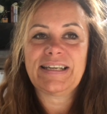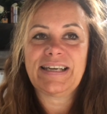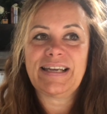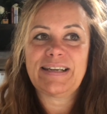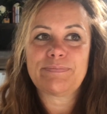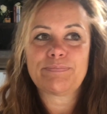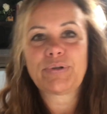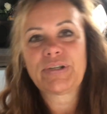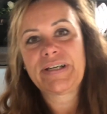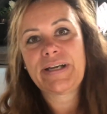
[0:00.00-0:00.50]

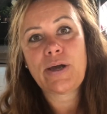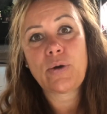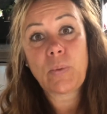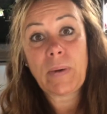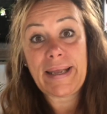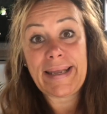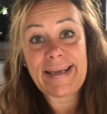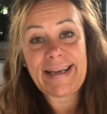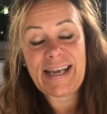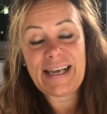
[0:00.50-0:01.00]
and putting it
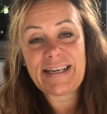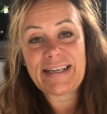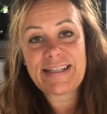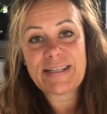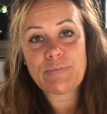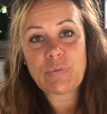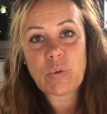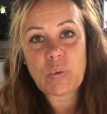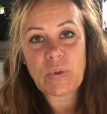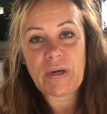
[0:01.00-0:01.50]
away again in
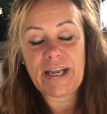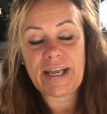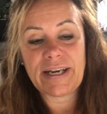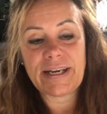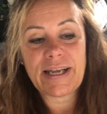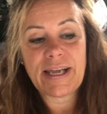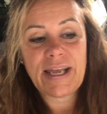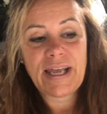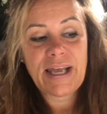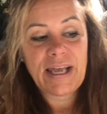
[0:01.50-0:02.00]
the
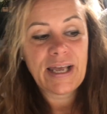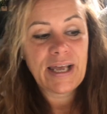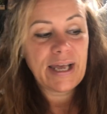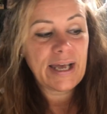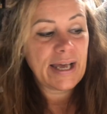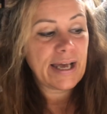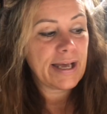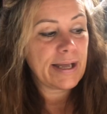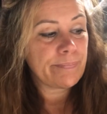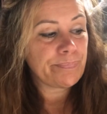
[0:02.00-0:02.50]
morning.
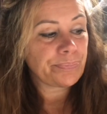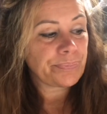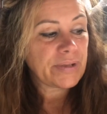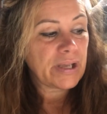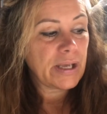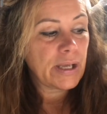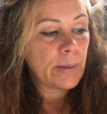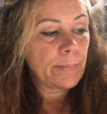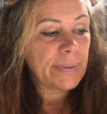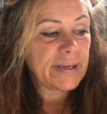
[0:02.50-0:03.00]
Um,
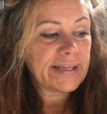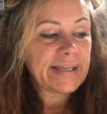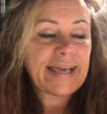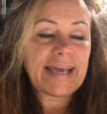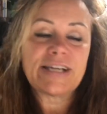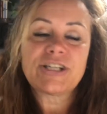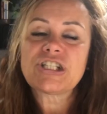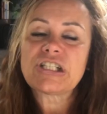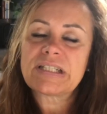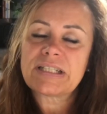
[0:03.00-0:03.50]
but
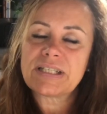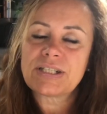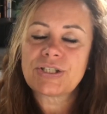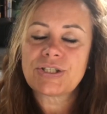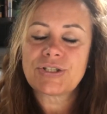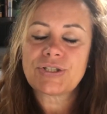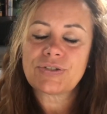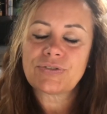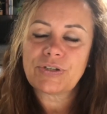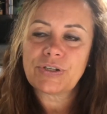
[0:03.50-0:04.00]
yeah, just to
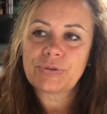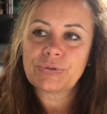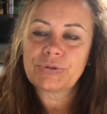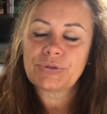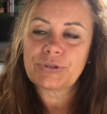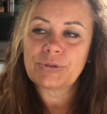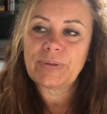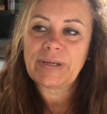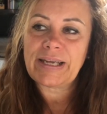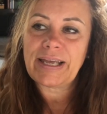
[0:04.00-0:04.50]
sort of go
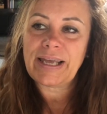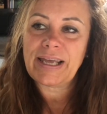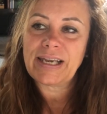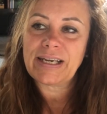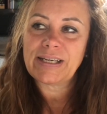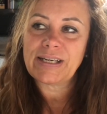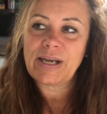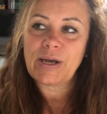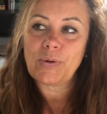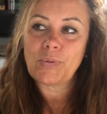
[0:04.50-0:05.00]
through
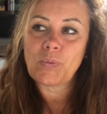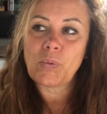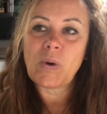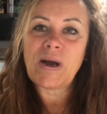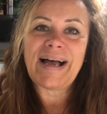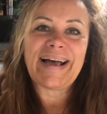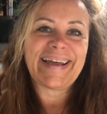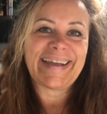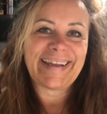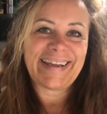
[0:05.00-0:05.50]
again
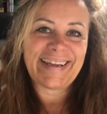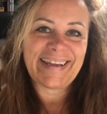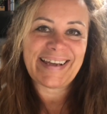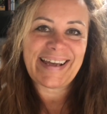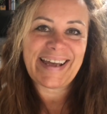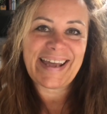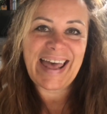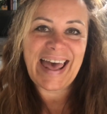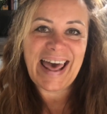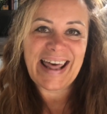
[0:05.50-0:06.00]
why
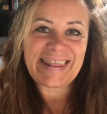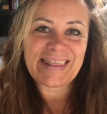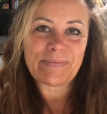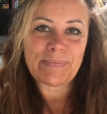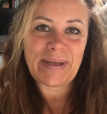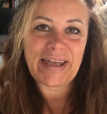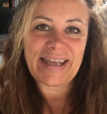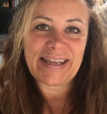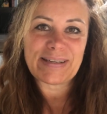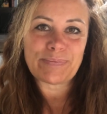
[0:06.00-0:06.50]
I had the
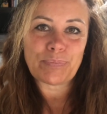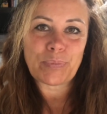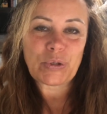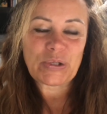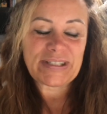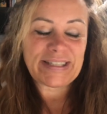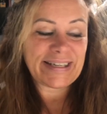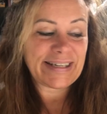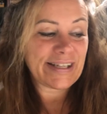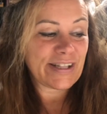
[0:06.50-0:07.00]
bed
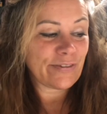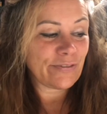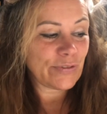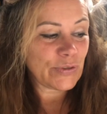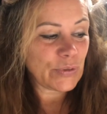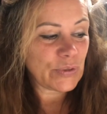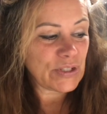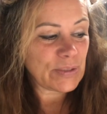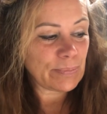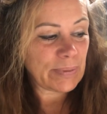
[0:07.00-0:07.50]
put in in the
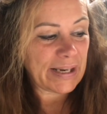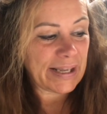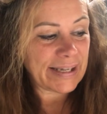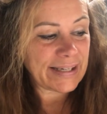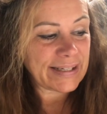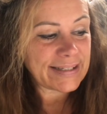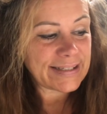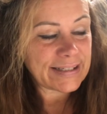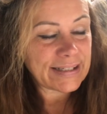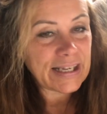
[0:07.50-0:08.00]
first
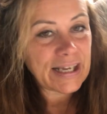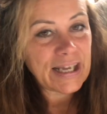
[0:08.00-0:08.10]
place.